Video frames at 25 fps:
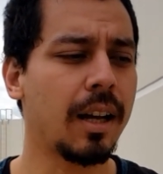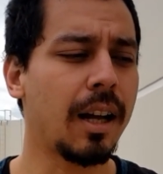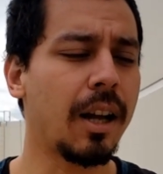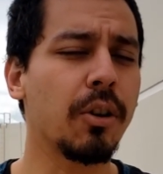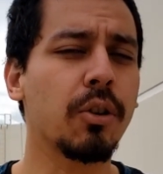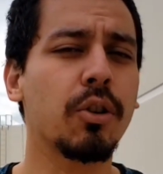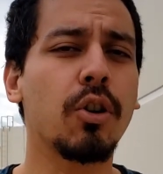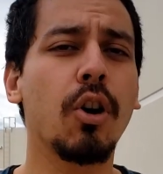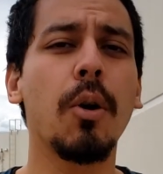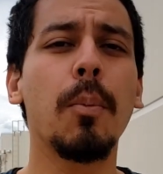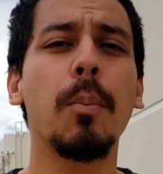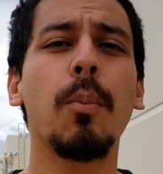
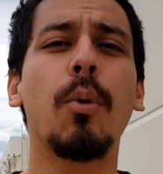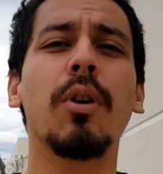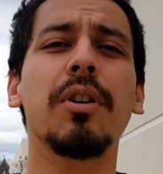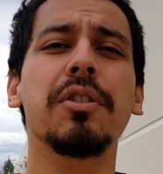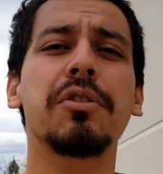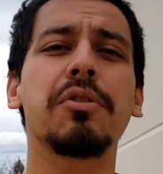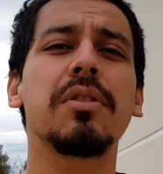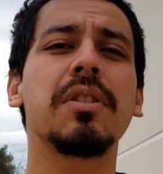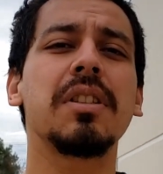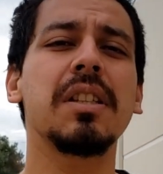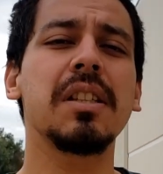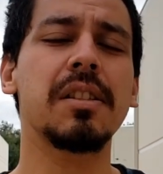go more
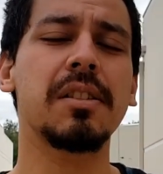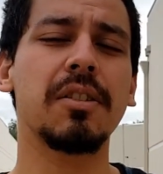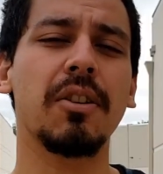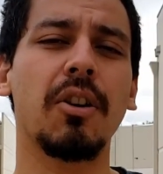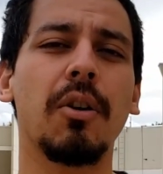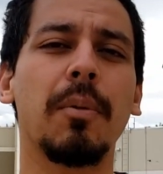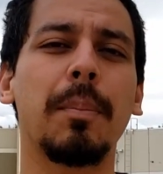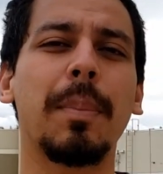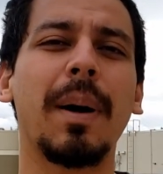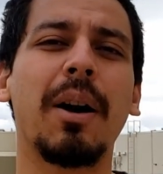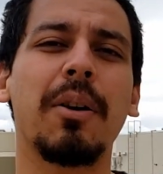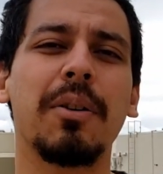into
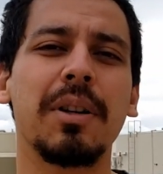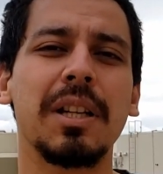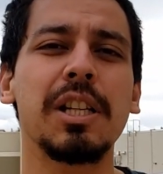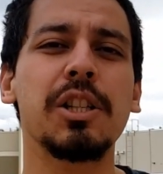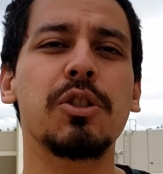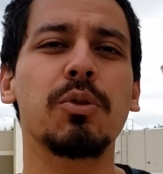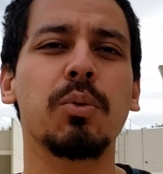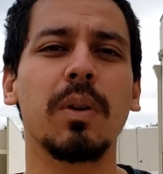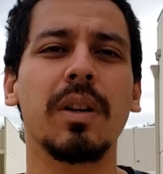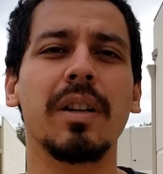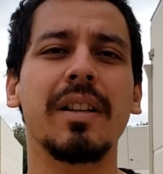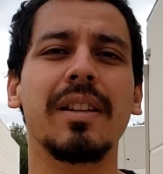detail about
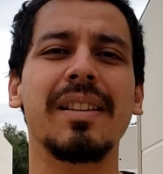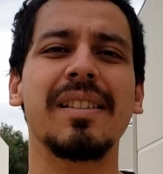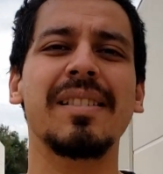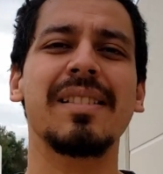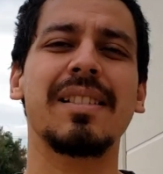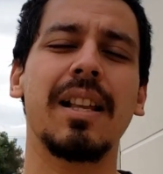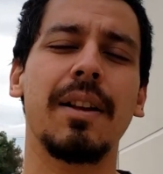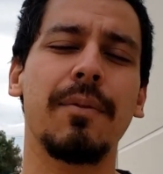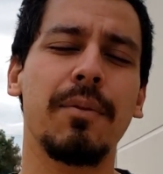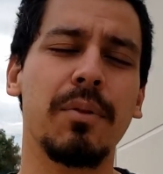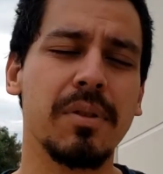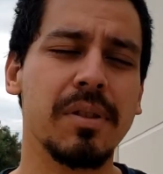each one of
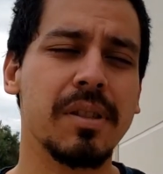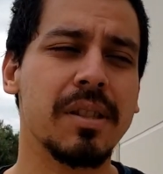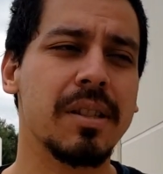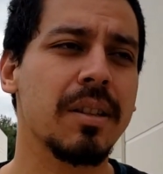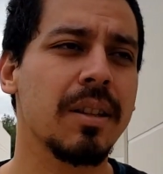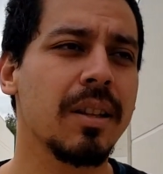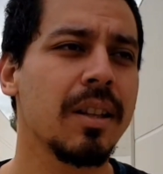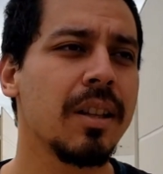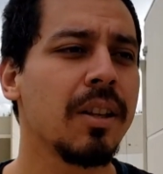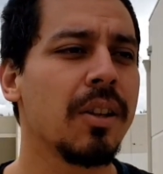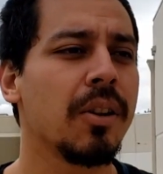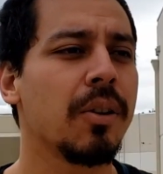these levels,
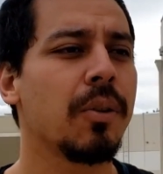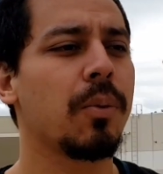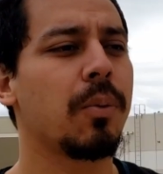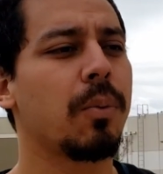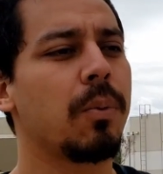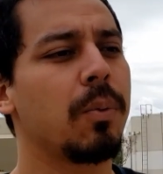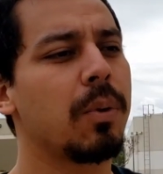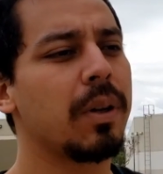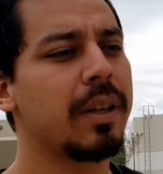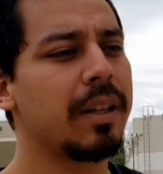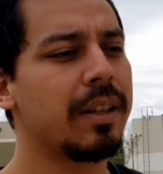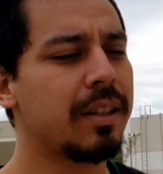
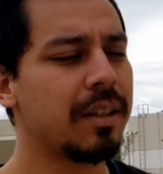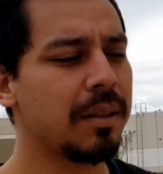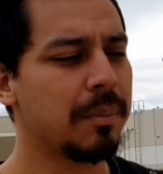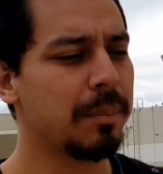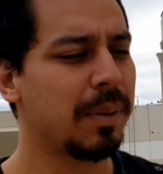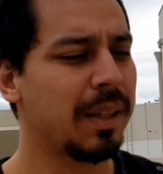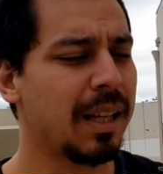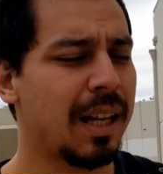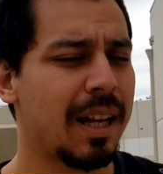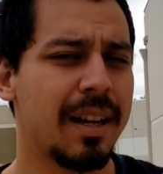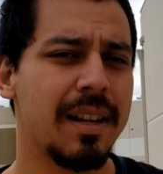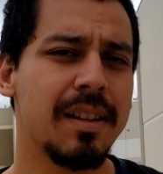what it
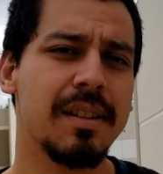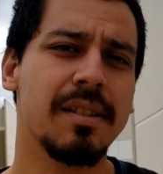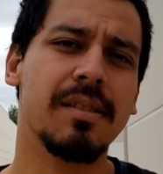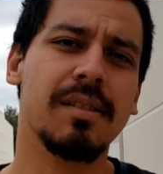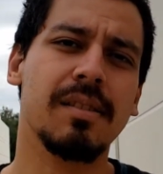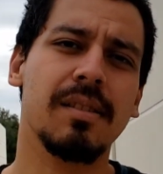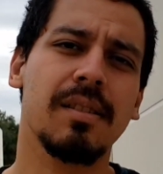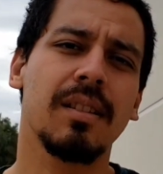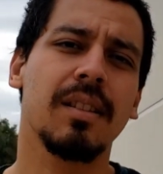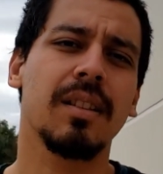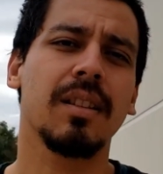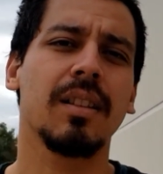
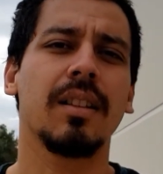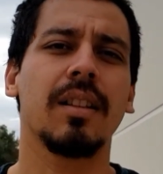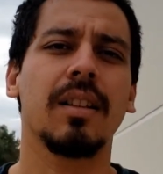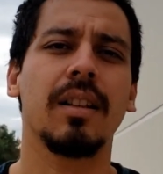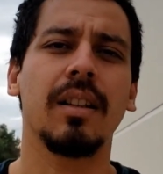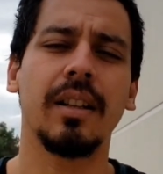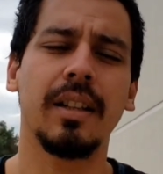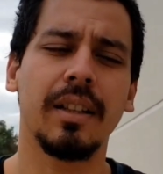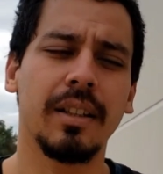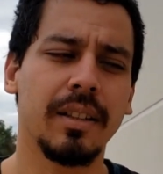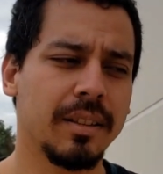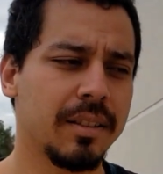implies,
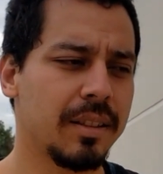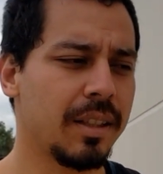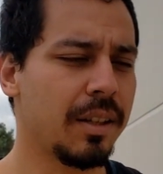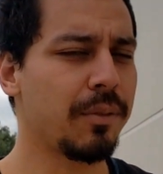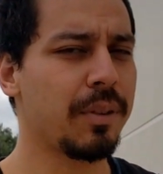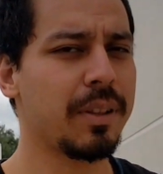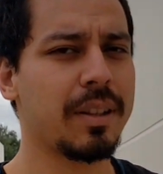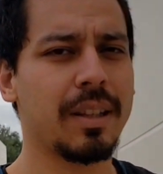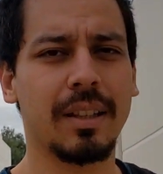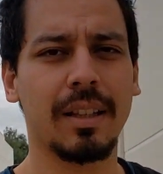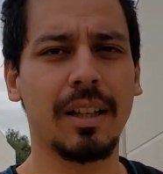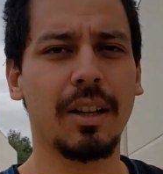and
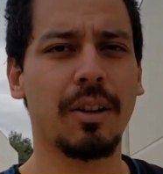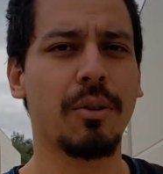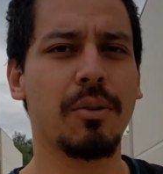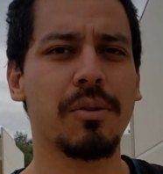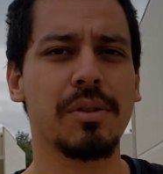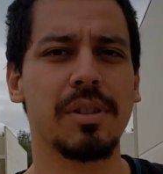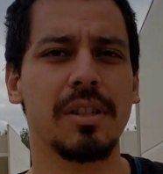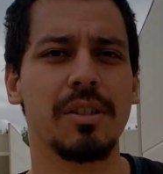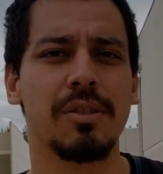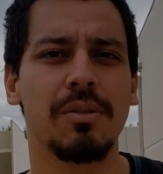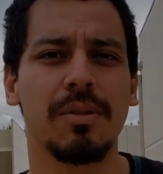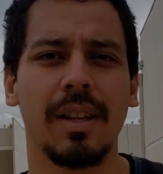everything that
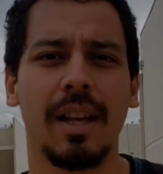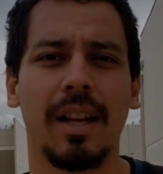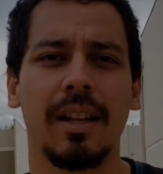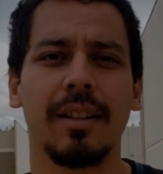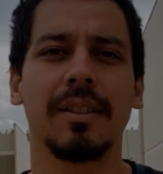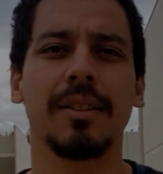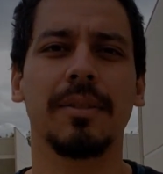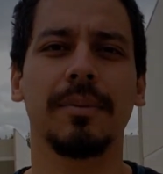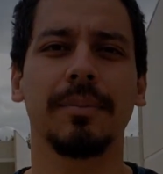goes into that.